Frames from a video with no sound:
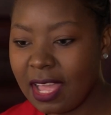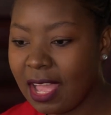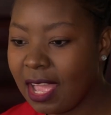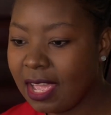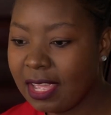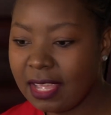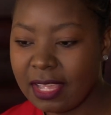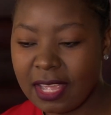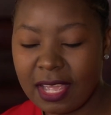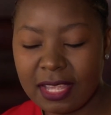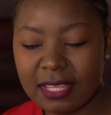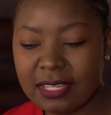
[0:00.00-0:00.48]

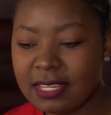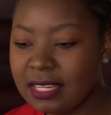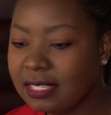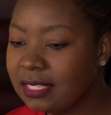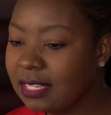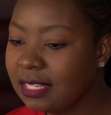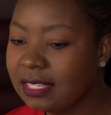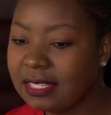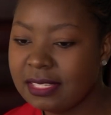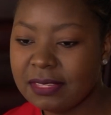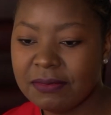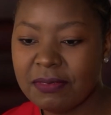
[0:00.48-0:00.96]
He
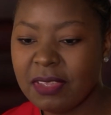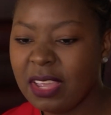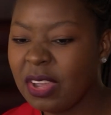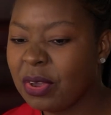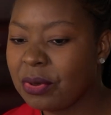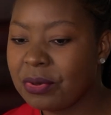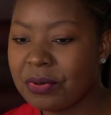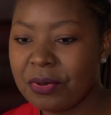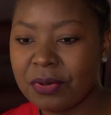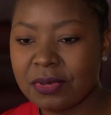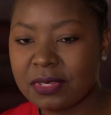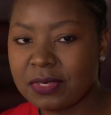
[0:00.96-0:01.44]
doesn't
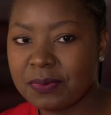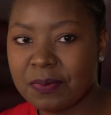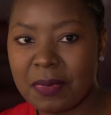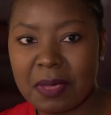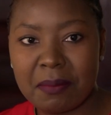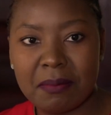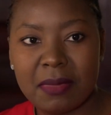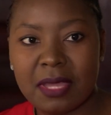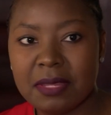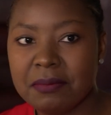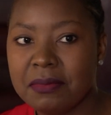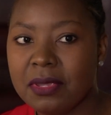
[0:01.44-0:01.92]
even cross my
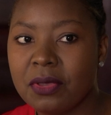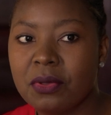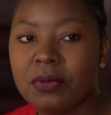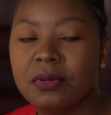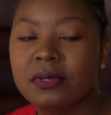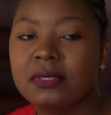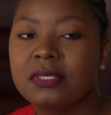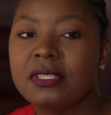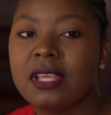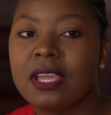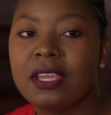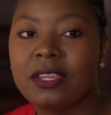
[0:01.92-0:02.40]
mind
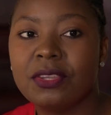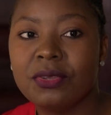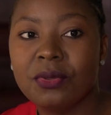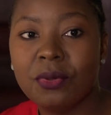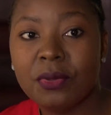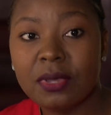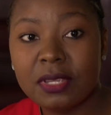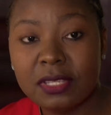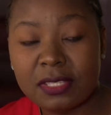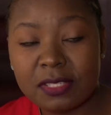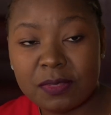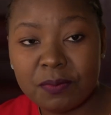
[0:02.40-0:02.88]
because I
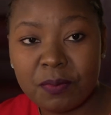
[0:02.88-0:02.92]
know his